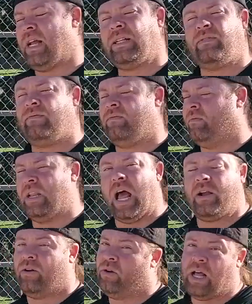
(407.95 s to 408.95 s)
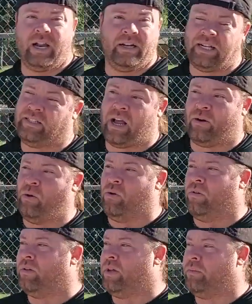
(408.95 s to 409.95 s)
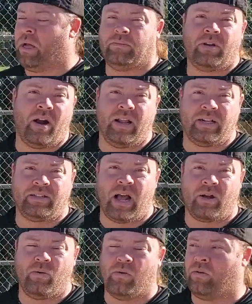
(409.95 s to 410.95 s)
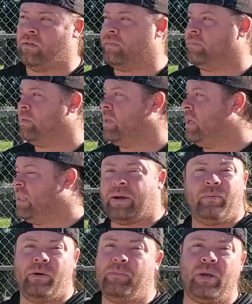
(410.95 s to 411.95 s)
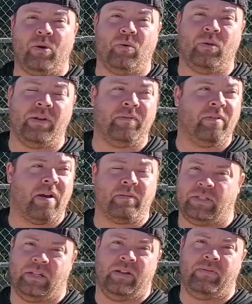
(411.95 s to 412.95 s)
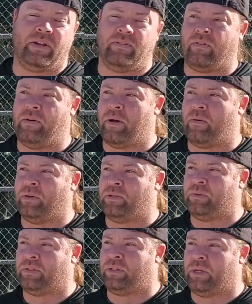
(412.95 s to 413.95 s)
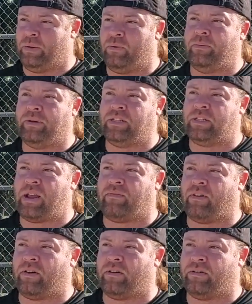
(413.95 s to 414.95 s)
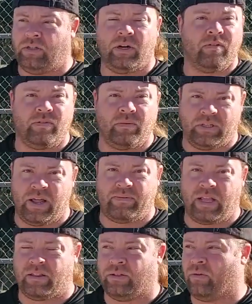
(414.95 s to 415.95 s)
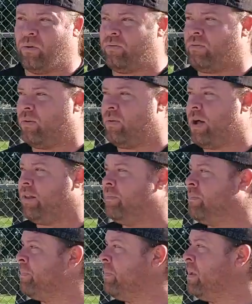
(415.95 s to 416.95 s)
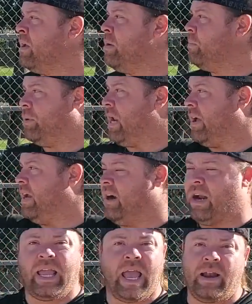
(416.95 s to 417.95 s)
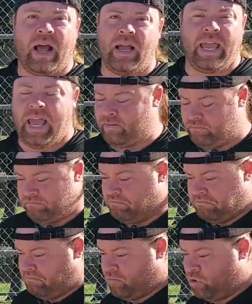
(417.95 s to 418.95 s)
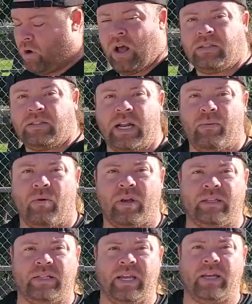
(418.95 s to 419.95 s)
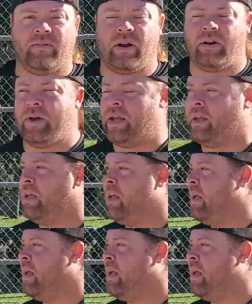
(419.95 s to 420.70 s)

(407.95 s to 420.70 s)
That's not cool. I'm sorry, that's not cool. That wouldn't be cool even if I was still living in Fremont, it would have been safer, you know, if it was left at the door for a while. But out here, I can't trust that it won't get taken right away.